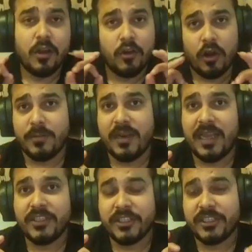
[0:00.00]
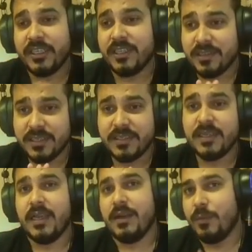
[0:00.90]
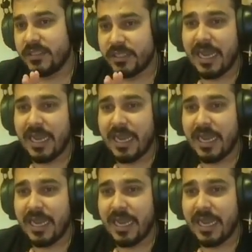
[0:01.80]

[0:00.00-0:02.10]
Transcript: normalization in this, which